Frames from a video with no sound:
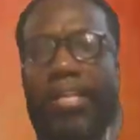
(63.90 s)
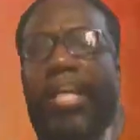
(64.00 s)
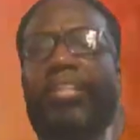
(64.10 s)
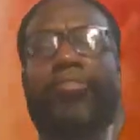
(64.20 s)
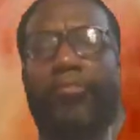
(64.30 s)

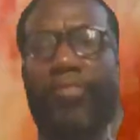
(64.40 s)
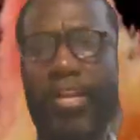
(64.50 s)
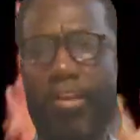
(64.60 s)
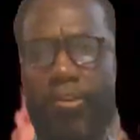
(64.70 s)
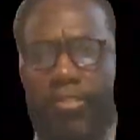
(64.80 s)
lecture
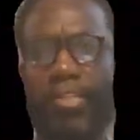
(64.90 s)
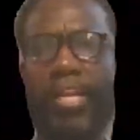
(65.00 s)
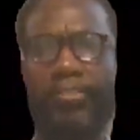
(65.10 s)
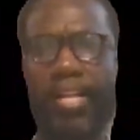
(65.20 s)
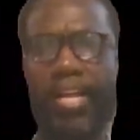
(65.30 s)
videos,
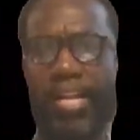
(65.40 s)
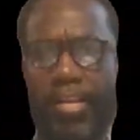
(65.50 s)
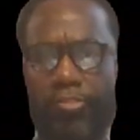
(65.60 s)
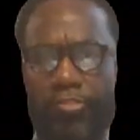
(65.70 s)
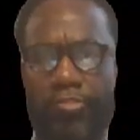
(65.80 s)
things of that
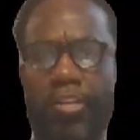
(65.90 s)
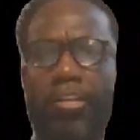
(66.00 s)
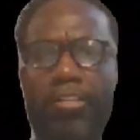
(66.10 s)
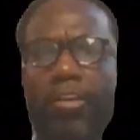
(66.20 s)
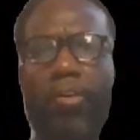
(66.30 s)
nature.
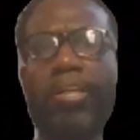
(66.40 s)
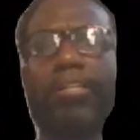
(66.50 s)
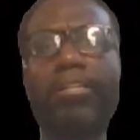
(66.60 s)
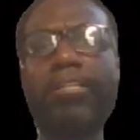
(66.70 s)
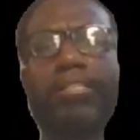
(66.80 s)
So it
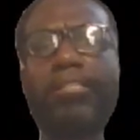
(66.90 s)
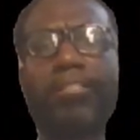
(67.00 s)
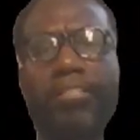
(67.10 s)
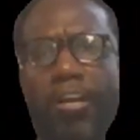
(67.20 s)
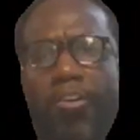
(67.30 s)
looks
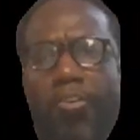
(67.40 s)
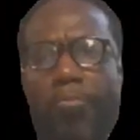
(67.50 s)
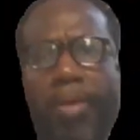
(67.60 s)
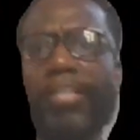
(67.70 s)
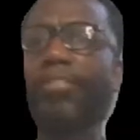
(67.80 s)
as though,
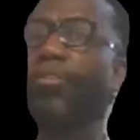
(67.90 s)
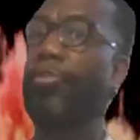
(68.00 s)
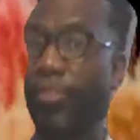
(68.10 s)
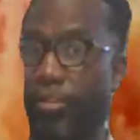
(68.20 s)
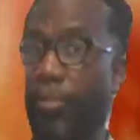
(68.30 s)
based on
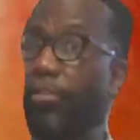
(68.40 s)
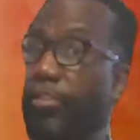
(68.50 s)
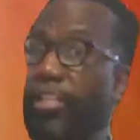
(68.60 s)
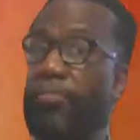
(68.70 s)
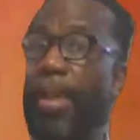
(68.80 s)
the results of
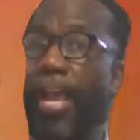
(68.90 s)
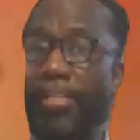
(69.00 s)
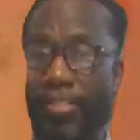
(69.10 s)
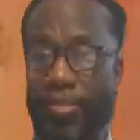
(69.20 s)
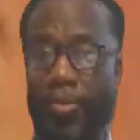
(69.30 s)
these
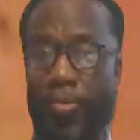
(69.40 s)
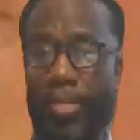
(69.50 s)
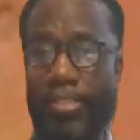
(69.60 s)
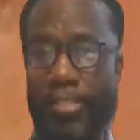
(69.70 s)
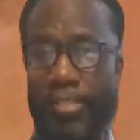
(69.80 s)
past 2
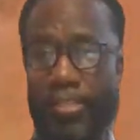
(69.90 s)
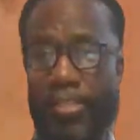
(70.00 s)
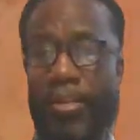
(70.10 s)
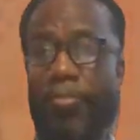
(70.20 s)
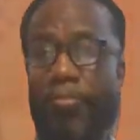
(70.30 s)
quizzes
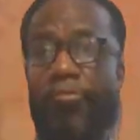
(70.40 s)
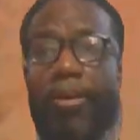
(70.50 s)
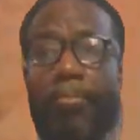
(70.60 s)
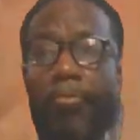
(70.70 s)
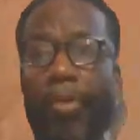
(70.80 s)

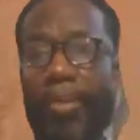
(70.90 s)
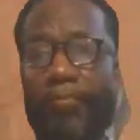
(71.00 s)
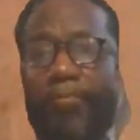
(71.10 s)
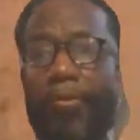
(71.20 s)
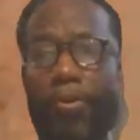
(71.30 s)
from
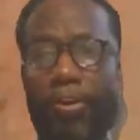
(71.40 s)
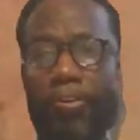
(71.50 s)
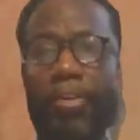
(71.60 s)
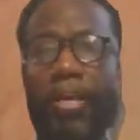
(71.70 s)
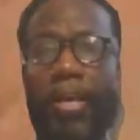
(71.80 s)
week
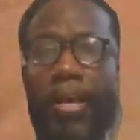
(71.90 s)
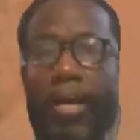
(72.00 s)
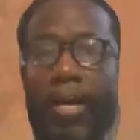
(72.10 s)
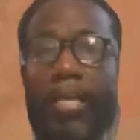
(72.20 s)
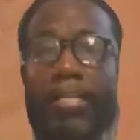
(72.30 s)
4,
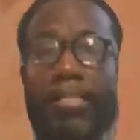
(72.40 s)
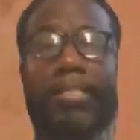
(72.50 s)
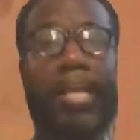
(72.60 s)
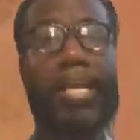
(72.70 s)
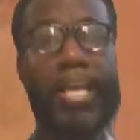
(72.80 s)
it
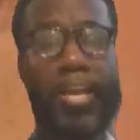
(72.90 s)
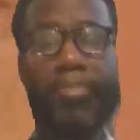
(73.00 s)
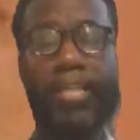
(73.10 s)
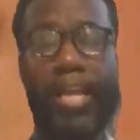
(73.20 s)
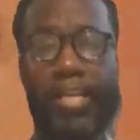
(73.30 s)
looks like
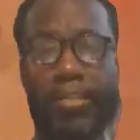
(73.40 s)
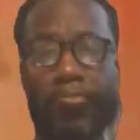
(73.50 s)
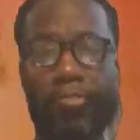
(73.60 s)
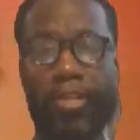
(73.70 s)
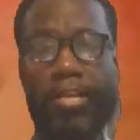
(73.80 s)
everything
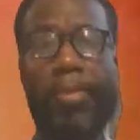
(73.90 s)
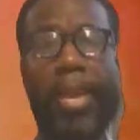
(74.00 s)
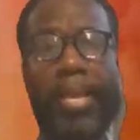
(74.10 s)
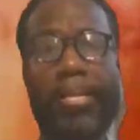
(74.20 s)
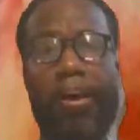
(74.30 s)
is really
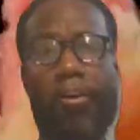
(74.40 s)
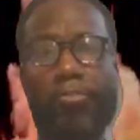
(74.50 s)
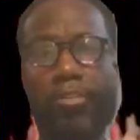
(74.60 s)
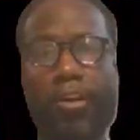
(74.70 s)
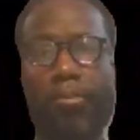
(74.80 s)
paying off.
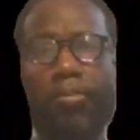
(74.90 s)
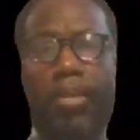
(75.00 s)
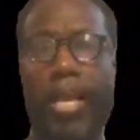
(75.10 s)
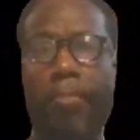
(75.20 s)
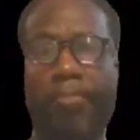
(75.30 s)
So
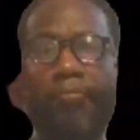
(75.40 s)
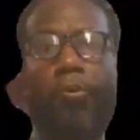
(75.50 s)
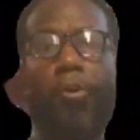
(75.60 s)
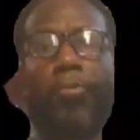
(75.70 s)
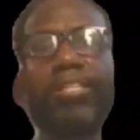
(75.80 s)

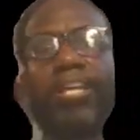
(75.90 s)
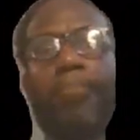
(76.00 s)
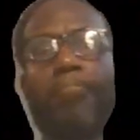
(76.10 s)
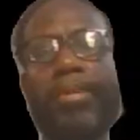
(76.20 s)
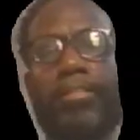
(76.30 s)
before we
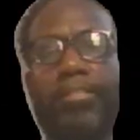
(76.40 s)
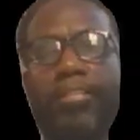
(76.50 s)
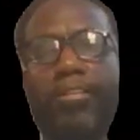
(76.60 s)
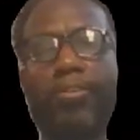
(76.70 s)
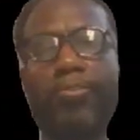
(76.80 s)
jump
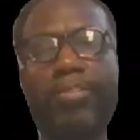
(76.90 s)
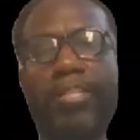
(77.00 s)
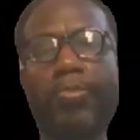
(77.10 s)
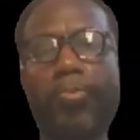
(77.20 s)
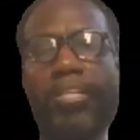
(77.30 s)
into
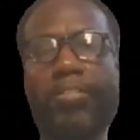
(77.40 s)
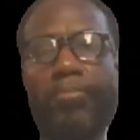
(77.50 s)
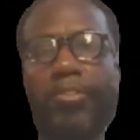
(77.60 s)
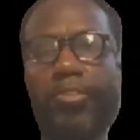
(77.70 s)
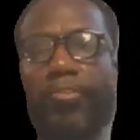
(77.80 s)
this week's
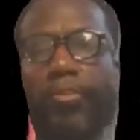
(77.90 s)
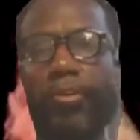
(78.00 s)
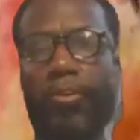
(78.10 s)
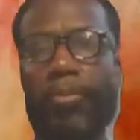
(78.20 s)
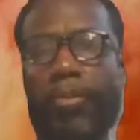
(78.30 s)

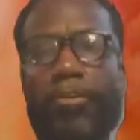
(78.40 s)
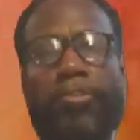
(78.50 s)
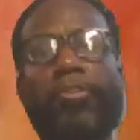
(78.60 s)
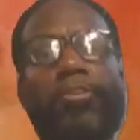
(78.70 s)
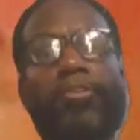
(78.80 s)
material, because
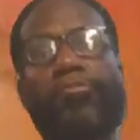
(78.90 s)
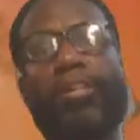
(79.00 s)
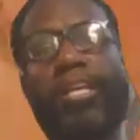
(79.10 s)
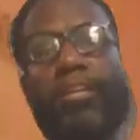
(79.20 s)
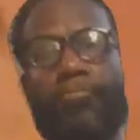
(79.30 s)
you're going to
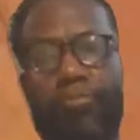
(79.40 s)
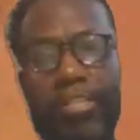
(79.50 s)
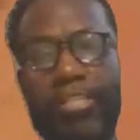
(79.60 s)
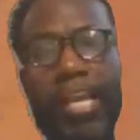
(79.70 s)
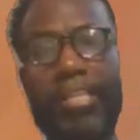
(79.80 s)
really
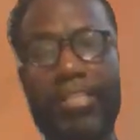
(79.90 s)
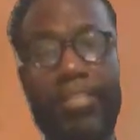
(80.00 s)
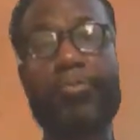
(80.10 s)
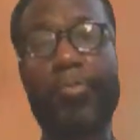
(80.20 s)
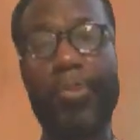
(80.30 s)
appreciate
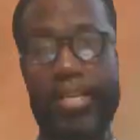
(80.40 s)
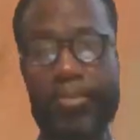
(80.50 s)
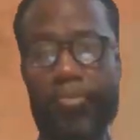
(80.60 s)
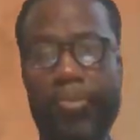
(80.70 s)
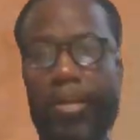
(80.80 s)
this week
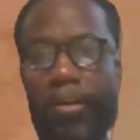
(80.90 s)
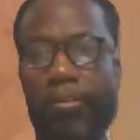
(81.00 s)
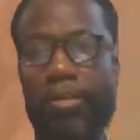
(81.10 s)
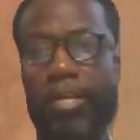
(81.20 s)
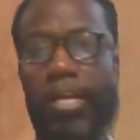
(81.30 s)
as
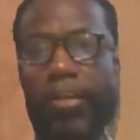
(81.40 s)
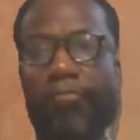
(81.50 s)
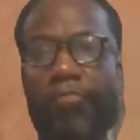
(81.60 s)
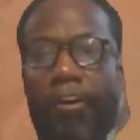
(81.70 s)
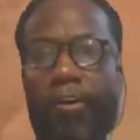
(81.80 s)
well, as
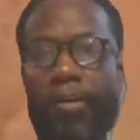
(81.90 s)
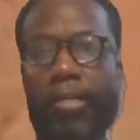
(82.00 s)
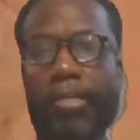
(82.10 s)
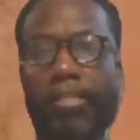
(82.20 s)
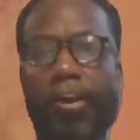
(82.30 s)

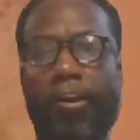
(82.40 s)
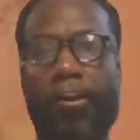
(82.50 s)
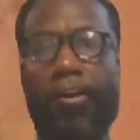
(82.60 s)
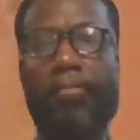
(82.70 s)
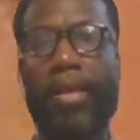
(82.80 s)
far as
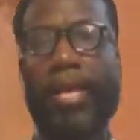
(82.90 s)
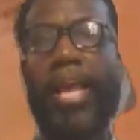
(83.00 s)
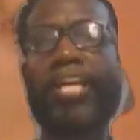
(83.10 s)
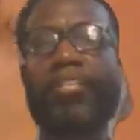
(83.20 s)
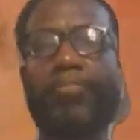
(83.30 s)
our
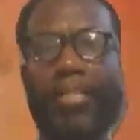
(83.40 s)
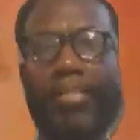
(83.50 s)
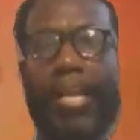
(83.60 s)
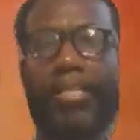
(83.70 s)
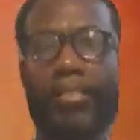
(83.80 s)

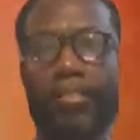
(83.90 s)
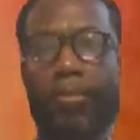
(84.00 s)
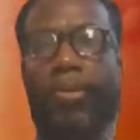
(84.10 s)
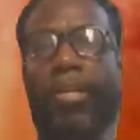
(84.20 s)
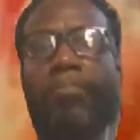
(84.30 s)
expectations
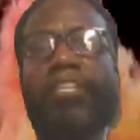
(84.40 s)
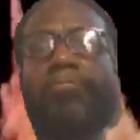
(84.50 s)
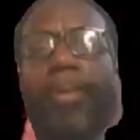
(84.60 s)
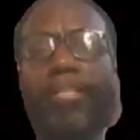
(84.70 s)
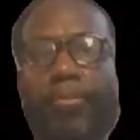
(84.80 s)
of what I'm
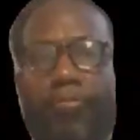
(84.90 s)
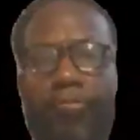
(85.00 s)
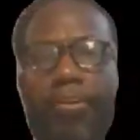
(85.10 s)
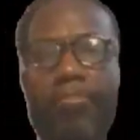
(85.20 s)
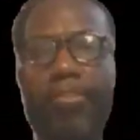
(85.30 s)
expecting
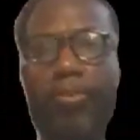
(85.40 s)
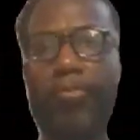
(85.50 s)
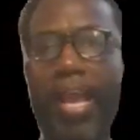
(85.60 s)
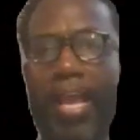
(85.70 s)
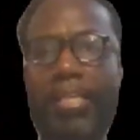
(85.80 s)
from
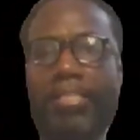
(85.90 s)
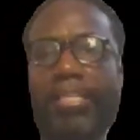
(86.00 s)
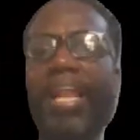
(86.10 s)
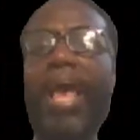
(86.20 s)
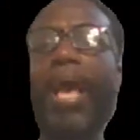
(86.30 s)
you as
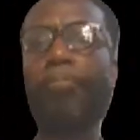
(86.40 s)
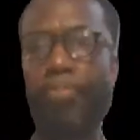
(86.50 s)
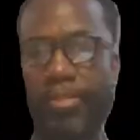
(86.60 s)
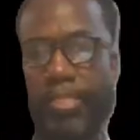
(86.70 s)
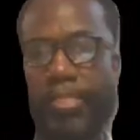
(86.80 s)
an
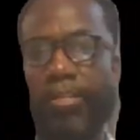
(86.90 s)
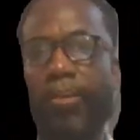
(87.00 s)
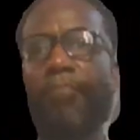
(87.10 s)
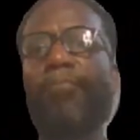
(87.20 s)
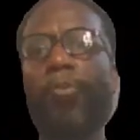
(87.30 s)
output
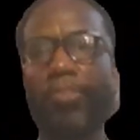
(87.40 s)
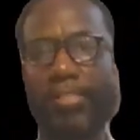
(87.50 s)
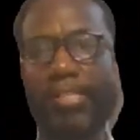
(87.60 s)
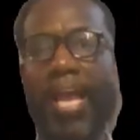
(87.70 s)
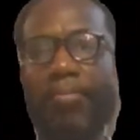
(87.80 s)
for
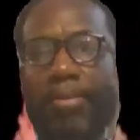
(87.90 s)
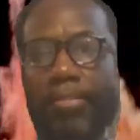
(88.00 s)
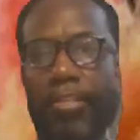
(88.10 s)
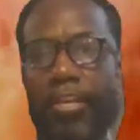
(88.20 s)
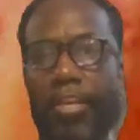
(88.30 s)

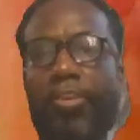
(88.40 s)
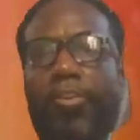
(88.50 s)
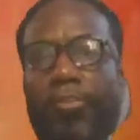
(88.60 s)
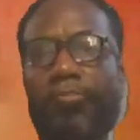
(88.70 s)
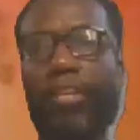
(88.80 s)
assignments, you're
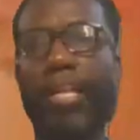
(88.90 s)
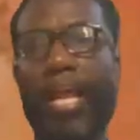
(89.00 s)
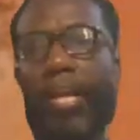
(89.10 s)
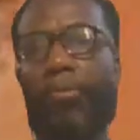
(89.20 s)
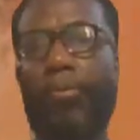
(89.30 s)
going to really
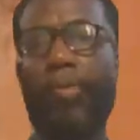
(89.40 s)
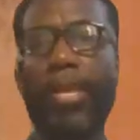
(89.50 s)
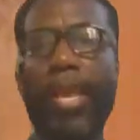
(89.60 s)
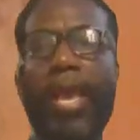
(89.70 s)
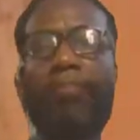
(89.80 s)
like what
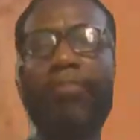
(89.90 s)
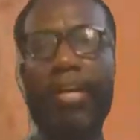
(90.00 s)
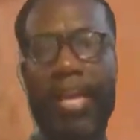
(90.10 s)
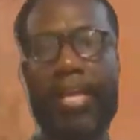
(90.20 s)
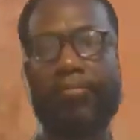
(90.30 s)
we have
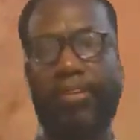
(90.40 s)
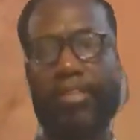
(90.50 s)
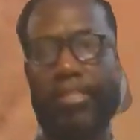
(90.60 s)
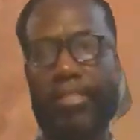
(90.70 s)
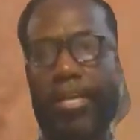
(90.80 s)
ahead of
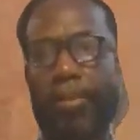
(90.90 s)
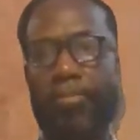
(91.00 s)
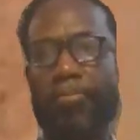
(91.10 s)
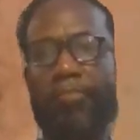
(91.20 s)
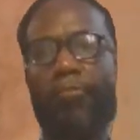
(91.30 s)
us.
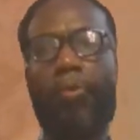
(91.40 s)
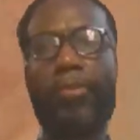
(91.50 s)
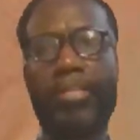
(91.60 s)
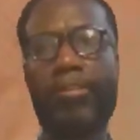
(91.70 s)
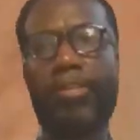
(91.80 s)
But before
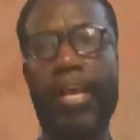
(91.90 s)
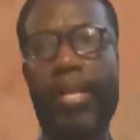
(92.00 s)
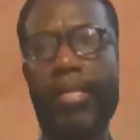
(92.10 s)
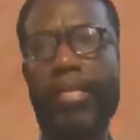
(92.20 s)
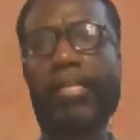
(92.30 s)
we do
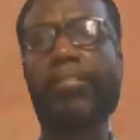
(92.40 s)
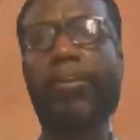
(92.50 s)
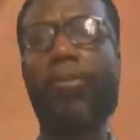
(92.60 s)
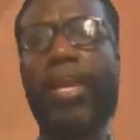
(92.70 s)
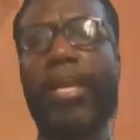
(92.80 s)
that, let's
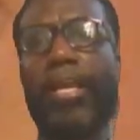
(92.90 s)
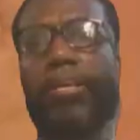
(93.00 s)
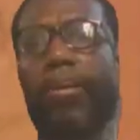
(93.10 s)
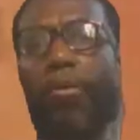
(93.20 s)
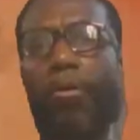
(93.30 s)
go ahead
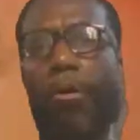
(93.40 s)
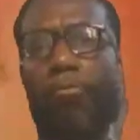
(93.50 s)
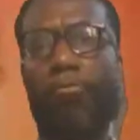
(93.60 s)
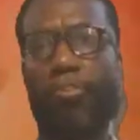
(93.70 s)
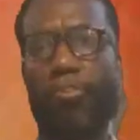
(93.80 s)
and go
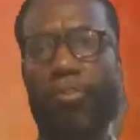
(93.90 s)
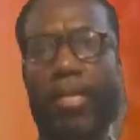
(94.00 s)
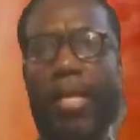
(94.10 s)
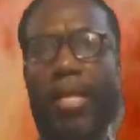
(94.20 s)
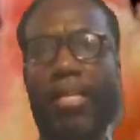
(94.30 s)
over
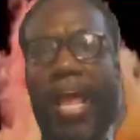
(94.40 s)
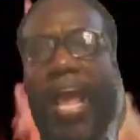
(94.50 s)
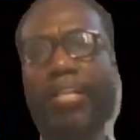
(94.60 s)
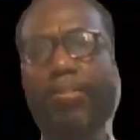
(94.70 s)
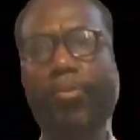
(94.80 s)

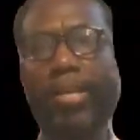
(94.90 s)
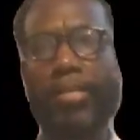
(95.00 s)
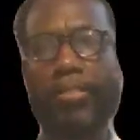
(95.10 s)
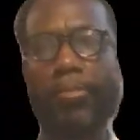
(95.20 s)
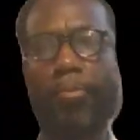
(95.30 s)
last
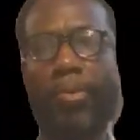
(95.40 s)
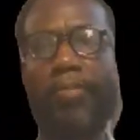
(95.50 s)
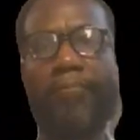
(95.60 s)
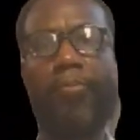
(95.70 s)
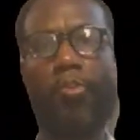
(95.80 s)
week's
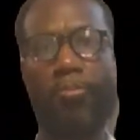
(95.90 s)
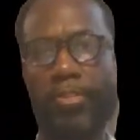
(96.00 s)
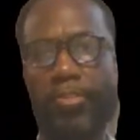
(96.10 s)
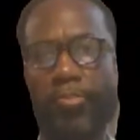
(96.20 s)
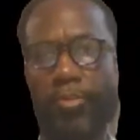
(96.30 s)
week 4
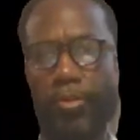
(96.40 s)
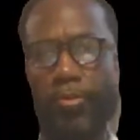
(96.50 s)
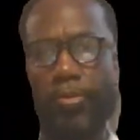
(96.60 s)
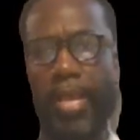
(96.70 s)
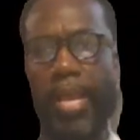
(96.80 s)

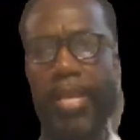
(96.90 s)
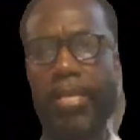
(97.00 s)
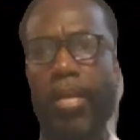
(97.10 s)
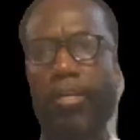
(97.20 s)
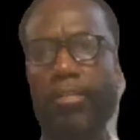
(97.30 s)
material, okay?
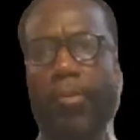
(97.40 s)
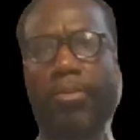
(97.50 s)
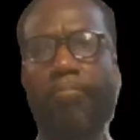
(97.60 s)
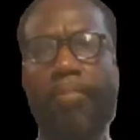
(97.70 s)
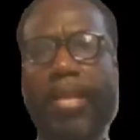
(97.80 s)
Because I
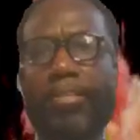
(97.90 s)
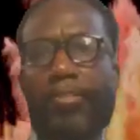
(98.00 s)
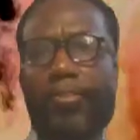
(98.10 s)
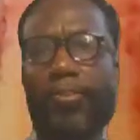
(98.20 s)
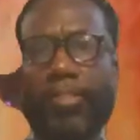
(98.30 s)
want to make
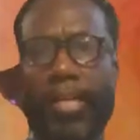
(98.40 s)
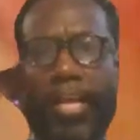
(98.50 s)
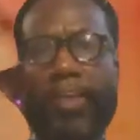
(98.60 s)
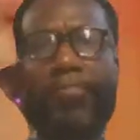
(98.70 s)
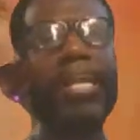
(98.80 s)
sure that
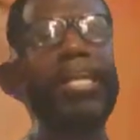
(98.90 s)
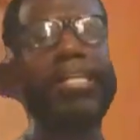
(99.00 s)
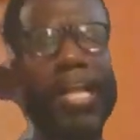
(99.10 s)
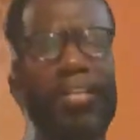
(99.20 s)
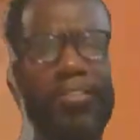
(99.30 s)
everything
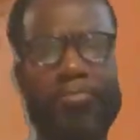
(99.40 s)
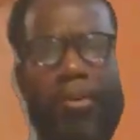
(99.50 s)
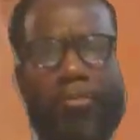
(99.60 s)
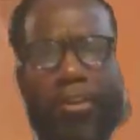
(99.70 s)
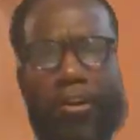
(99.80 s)
that I
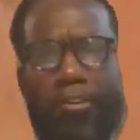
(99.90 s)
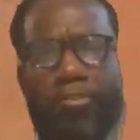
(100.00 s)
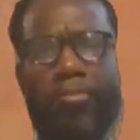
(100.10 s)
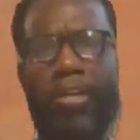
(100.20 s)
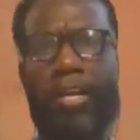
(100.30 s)
spoke on